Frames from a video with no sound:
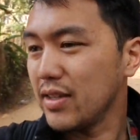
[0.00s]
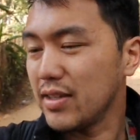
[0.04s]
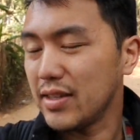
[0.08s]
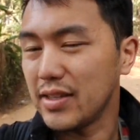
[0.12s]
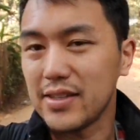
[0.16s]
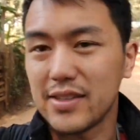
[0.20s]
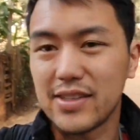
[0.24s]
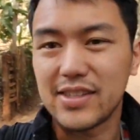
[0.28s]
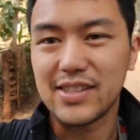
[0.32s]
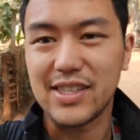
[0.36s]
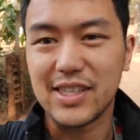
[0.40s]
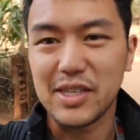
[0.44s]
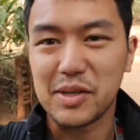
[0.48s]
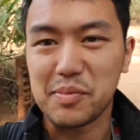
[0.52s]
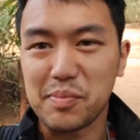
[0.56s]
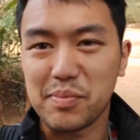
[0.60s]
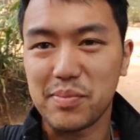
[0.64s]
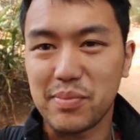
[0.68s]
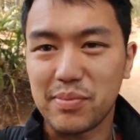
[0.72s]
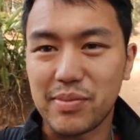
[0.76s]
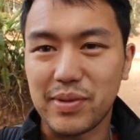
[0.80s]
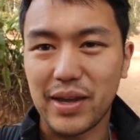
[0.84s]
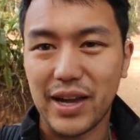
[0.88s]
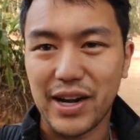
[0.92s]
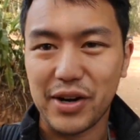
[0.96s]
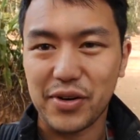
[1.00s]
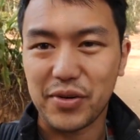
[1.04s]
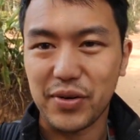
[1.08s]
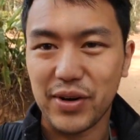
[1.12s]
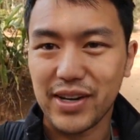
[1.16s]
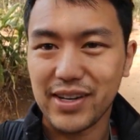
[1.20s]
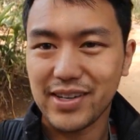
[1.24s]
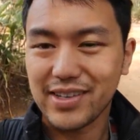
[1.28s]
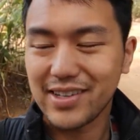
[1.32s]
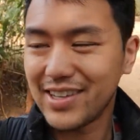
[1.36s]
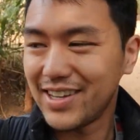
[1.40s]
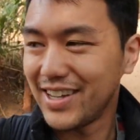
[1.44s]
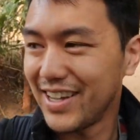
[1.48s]
Didn't sleep that
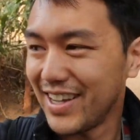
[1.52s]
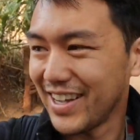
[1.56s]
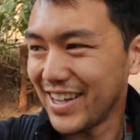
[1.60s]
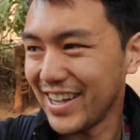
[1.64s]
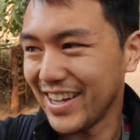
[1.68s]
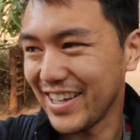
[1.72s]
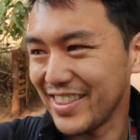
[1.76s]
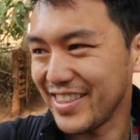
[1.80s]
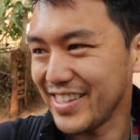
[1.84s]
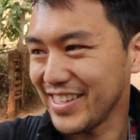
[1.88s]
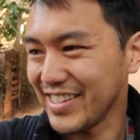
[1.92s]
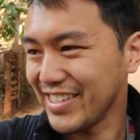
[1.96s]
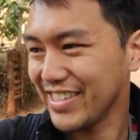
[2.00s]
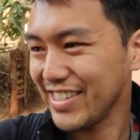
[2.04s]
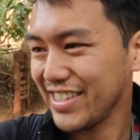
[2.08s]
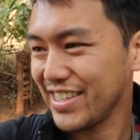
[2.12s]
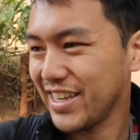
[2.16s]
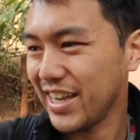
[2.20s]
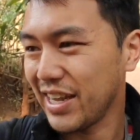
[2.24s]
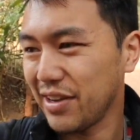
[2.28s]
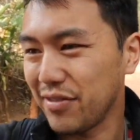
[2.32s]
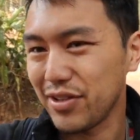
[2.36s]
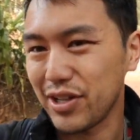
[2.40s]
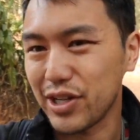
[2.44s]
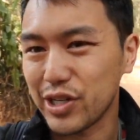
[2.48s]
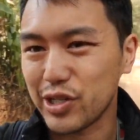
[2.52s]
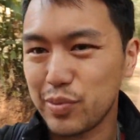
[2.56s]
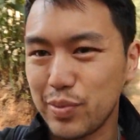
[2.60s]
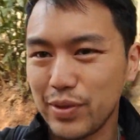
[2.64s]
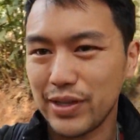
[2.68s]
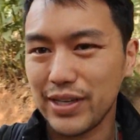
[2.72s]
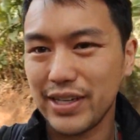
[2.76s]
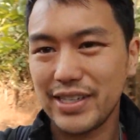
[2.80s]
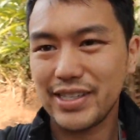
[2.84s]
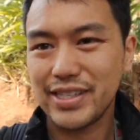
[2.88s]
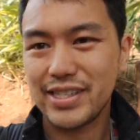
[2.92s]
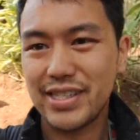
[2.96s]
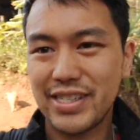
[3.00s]
great at this cave lodge
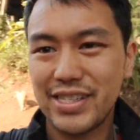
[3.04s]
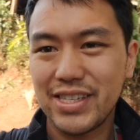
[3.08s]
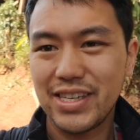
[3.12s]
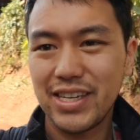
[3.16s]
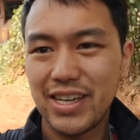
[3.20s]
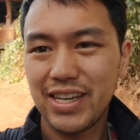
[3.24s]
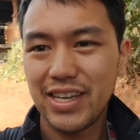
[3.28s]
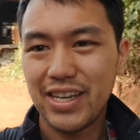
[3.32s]
place.